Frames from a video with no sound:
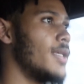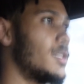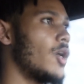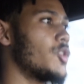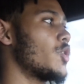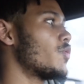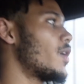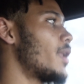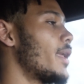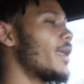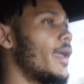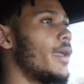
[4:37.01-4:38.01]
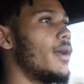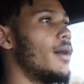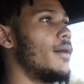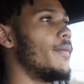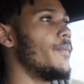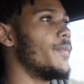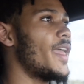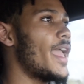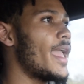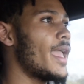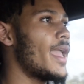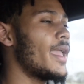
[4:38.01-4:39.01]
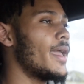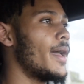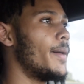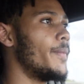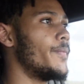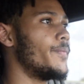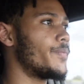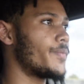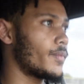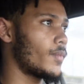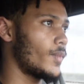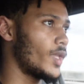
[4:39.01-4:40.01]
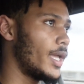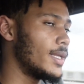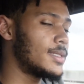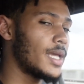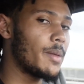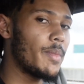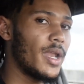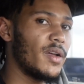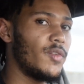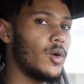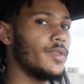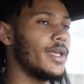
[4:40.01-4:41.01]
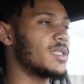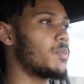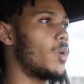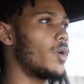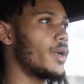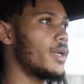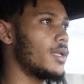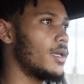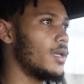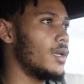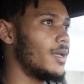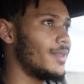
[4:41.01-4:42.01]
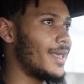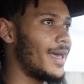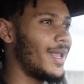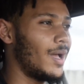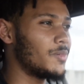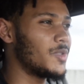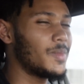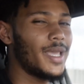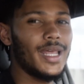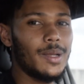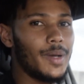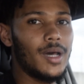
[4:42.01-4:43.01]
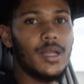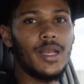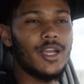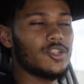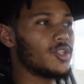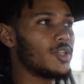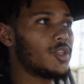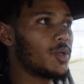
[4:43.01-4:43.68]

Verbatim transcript: He's also running a um, AAM intake manifold that's ported. That helped him gain about an extra